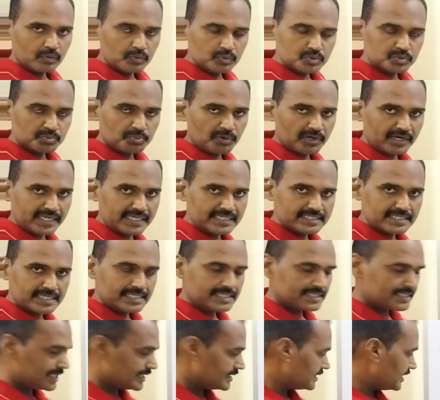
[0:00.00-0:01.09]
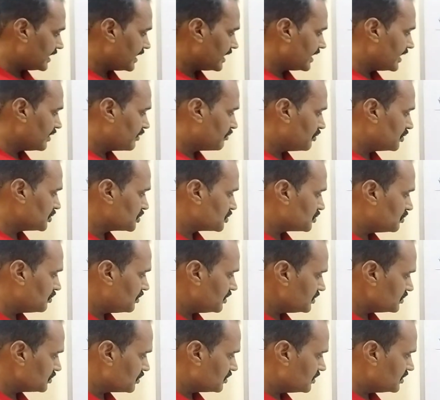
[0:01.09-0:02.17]
whose potential is exactly equals to
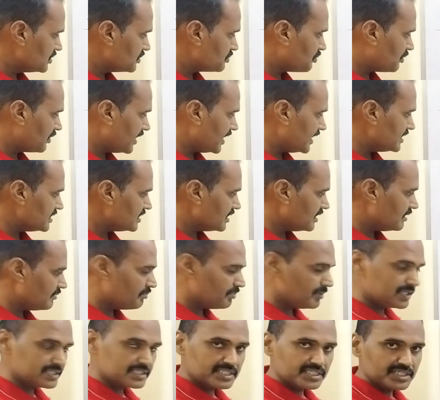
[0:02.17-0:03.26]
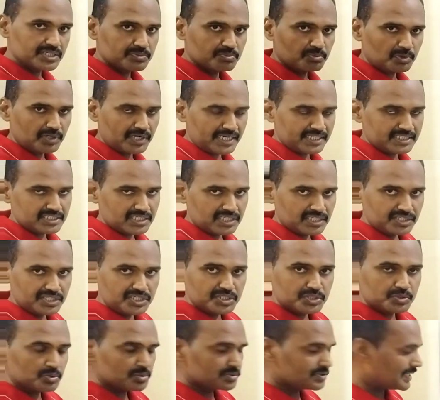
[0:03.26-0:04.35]
1, so this potential plus this potential,
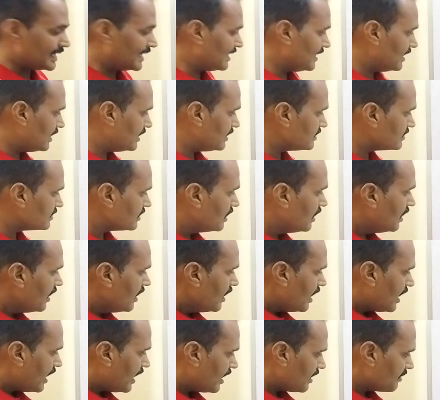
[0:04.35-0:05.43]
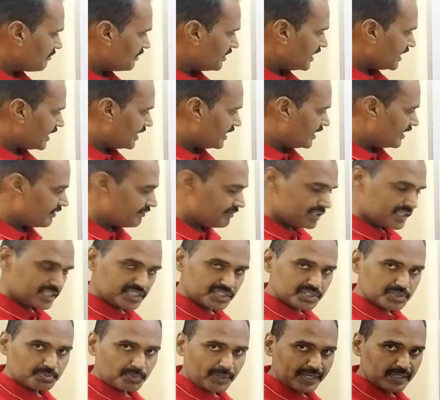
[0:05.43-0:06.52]
these two signals are being added with
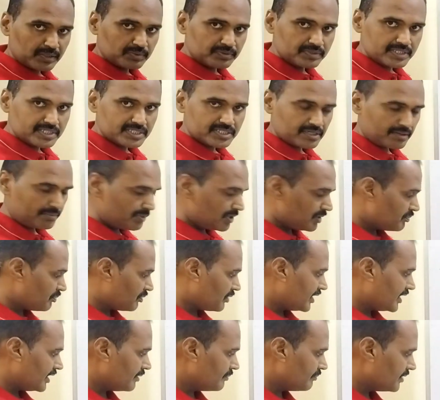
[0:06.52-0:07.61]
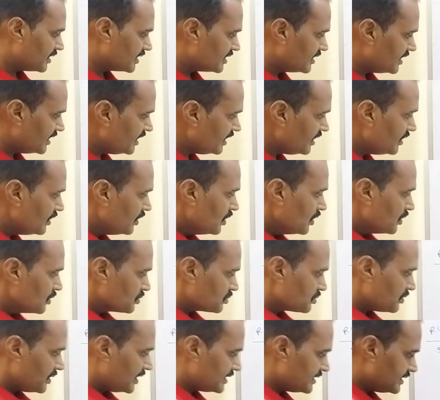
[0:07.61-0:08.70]
respect to this summing point number 3.
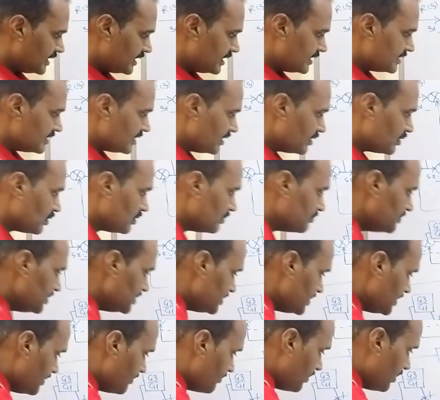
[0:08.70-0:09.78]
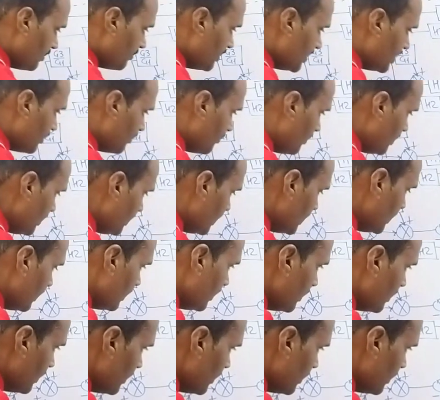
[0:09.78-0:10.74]
So as a result of this, it will become what?